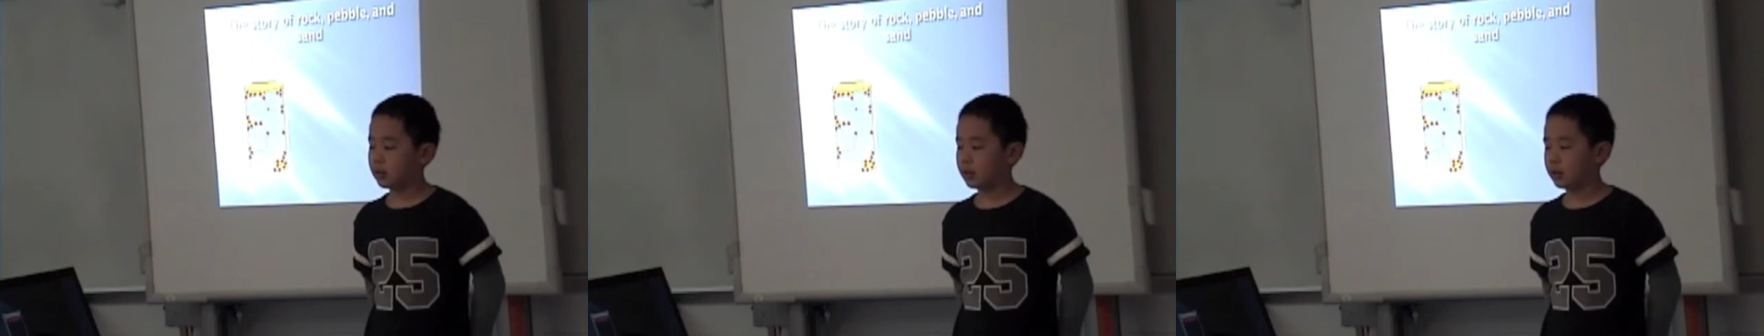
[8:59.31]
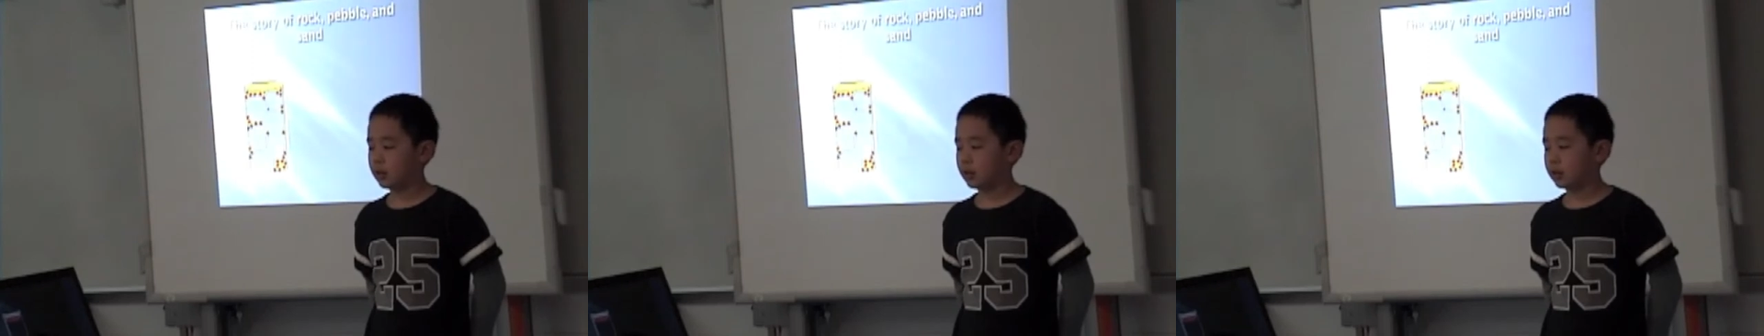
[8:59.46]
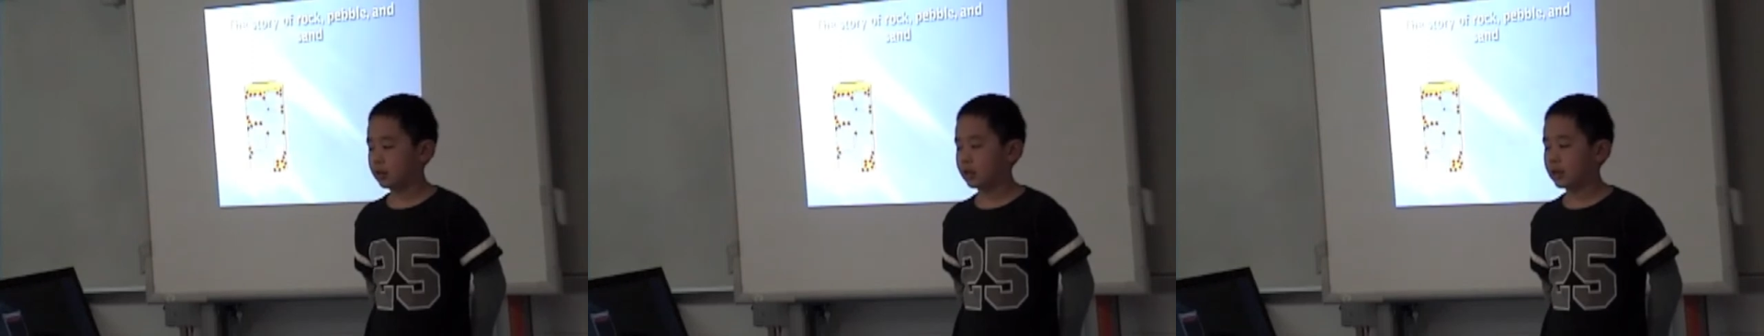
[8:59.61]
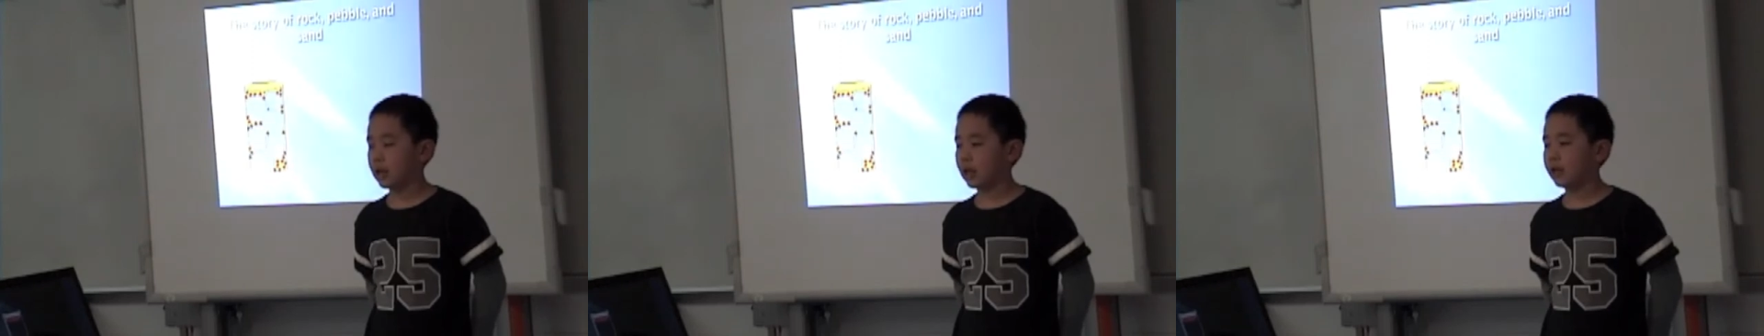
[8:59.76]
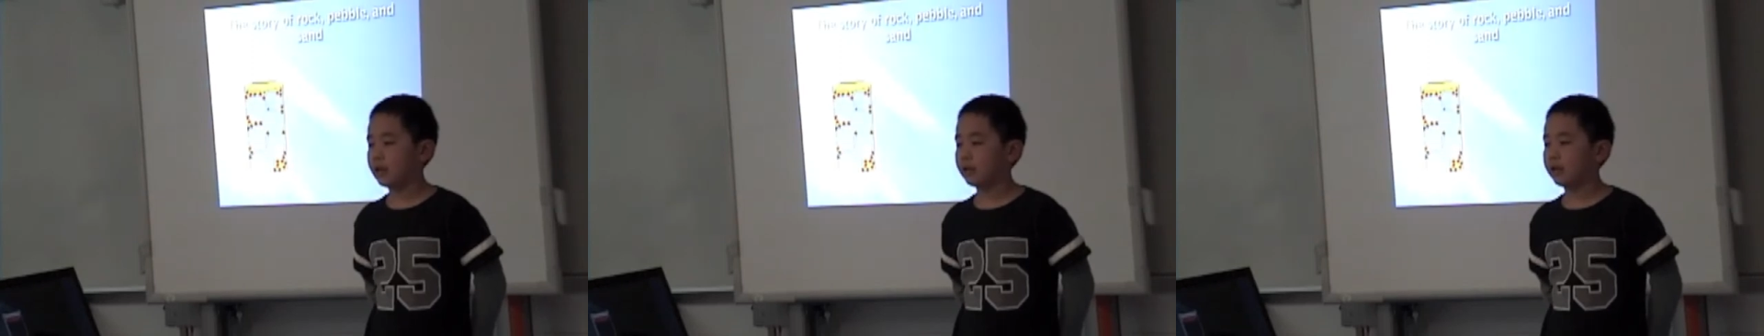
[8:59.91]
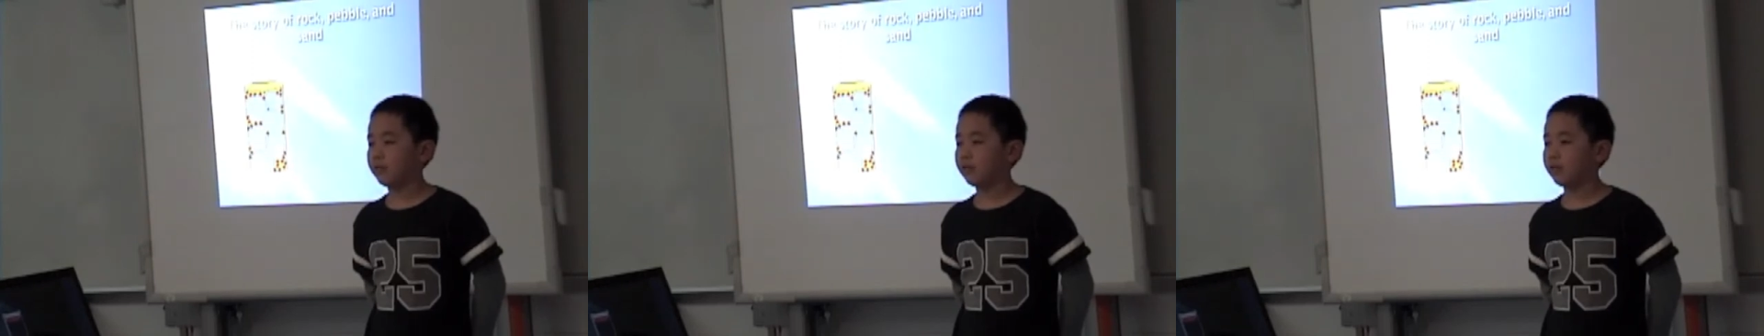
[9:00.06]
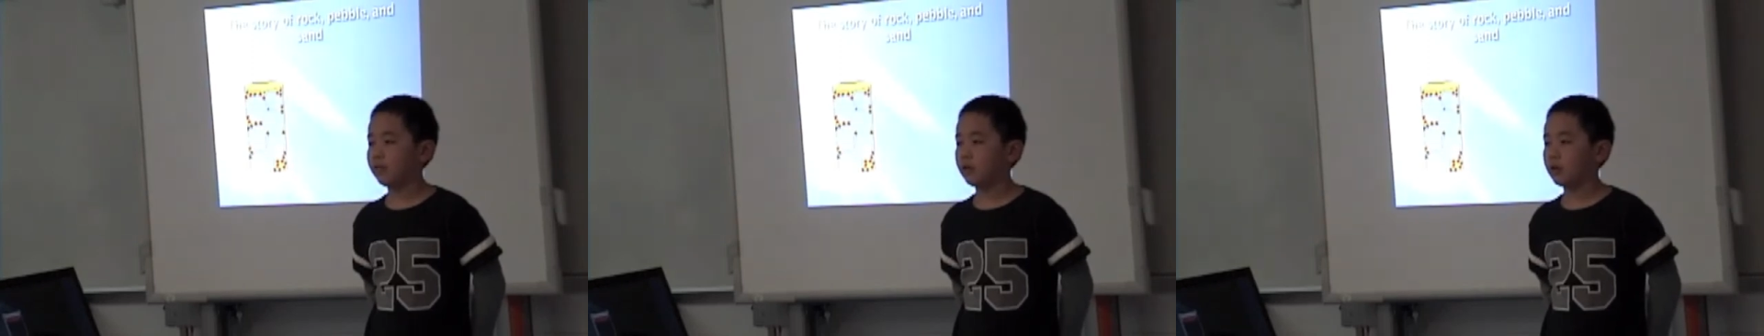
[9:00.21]
the sand
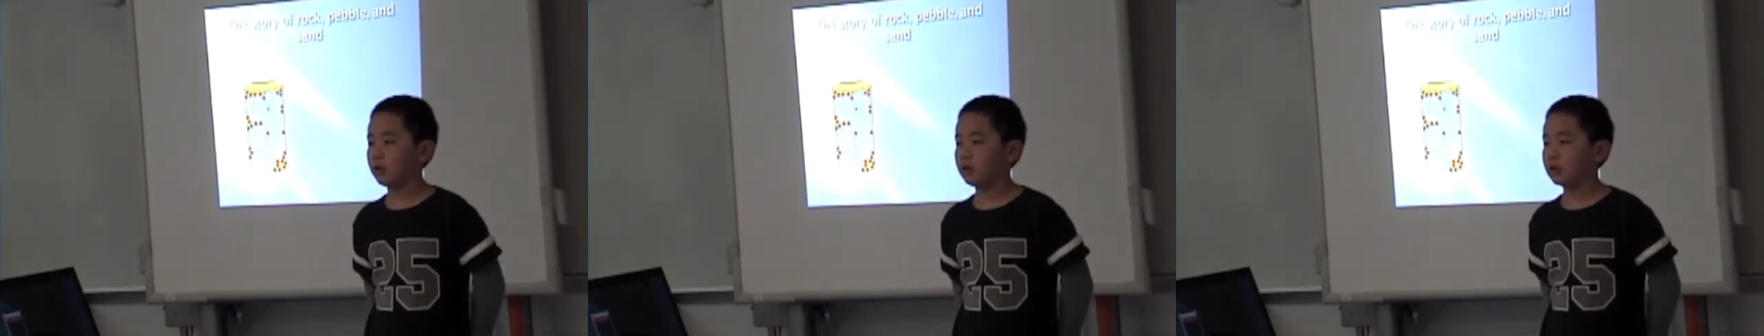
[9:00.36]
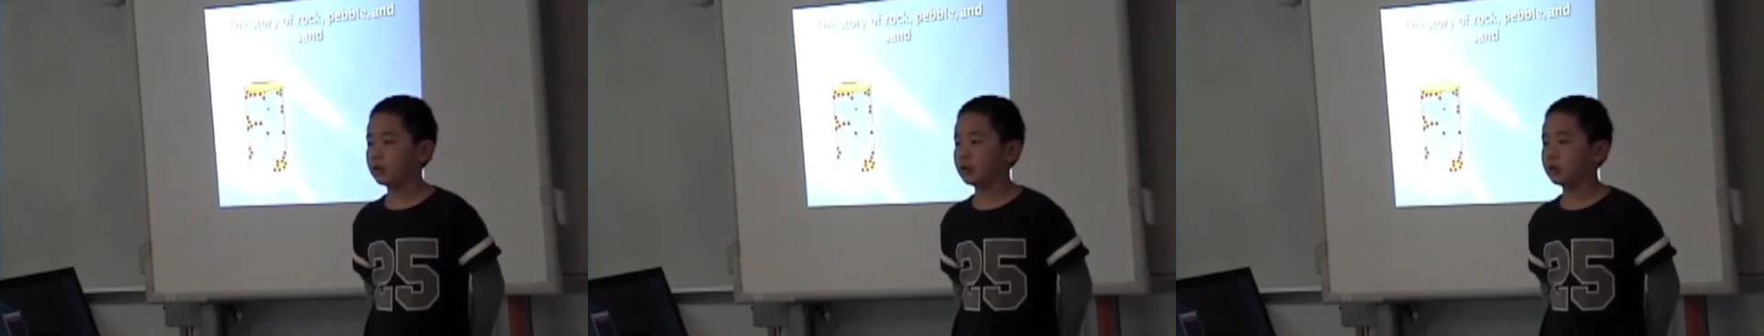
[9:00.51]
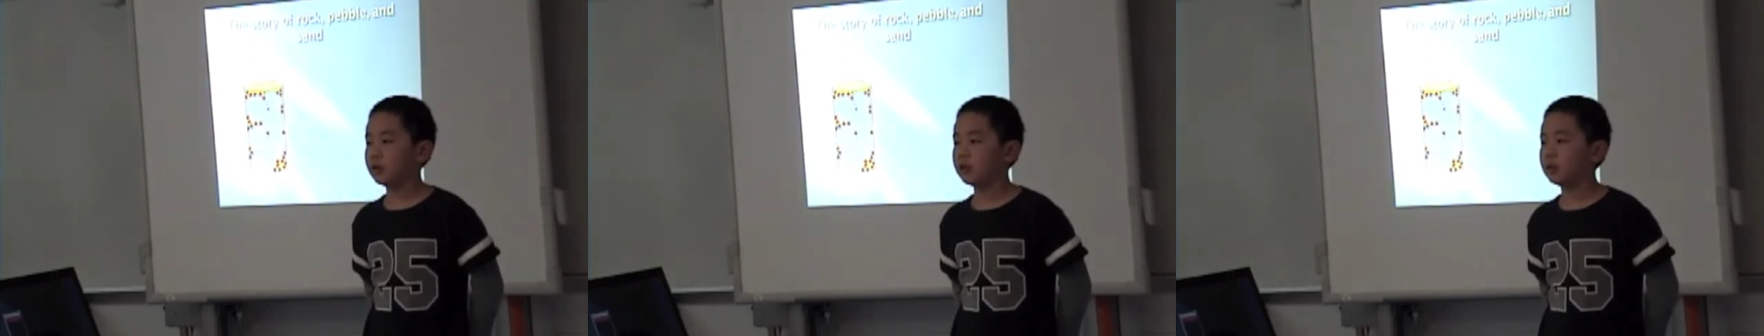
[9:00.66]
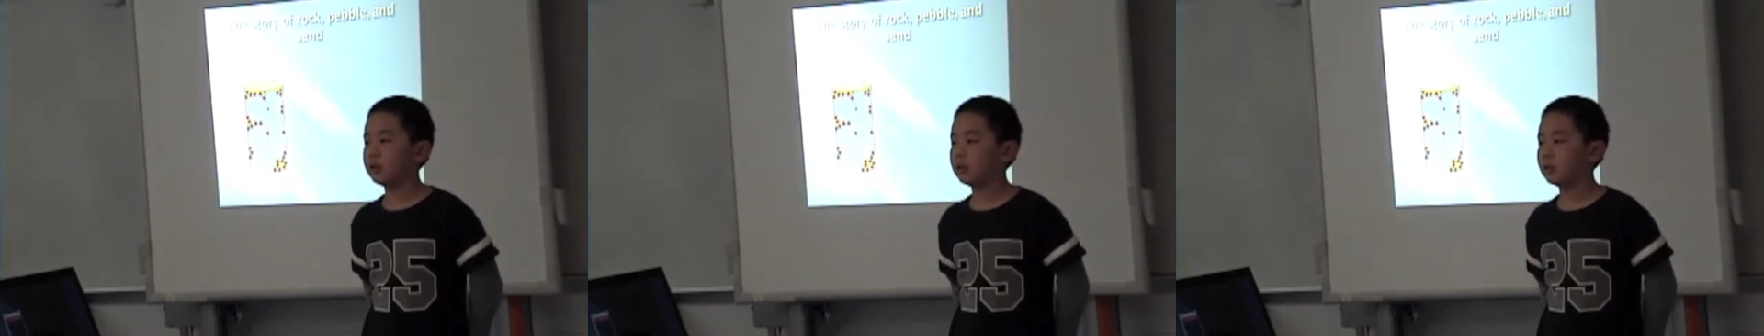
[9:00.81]
in first?